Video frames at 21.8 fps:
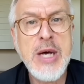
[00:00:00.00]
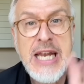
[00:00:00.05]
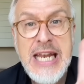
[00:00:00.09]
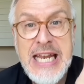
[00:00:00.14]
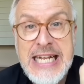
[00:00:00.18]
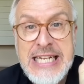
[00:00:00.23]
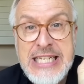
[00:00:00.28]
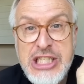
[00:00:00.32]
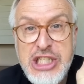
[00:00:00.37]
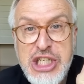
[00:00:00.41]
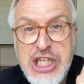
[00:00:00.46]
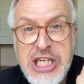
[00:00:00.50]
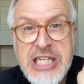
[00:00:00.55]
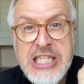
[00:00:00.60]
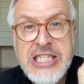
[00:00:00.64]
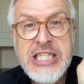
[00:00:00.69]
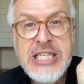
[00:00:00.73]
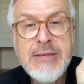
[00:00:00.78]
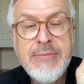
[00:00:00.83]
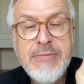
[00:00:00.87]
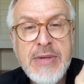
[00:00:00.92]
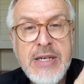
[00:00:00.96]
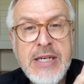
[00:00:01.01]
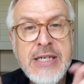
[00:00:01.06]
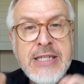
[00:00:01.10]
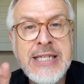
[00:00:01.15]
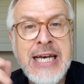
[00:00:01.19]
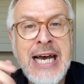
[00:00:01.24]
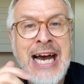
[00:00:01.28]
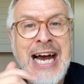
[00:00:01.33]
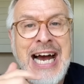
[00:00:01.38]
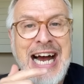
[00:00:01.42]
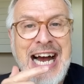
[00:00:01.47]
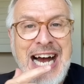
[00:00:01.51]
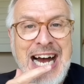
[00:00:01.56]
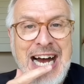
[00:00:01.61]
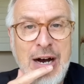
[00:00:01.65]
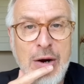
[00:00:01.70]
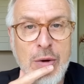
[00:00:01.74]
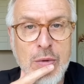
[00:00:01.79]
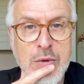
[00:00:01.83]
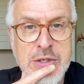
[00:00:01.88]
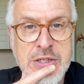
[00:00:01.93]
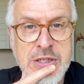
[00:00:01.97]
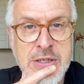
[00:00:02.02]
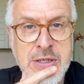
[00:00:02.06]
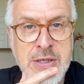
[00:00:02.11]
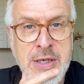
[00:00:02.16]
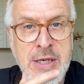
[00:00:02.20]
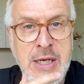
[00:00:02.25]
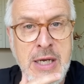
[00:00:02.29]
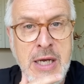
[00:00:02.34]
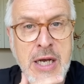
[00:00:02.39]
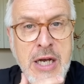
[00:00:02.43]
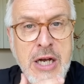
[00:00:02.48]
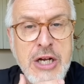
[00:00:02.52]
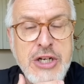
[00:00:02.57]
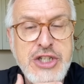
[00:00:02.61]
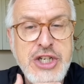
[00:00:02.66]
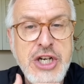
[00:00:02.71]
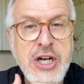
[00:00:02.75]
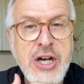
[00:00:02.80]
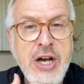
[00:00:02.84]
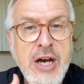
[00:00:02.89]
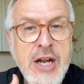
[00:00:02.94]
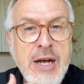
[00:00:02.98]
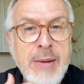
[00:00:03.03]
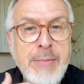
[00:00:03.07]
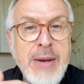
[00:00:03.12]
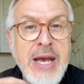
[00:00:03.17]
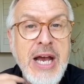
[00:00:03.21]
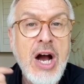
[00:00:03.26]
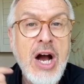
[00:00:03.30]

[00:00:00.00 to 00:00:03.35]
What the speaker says: a legitimate out. Because you're going to be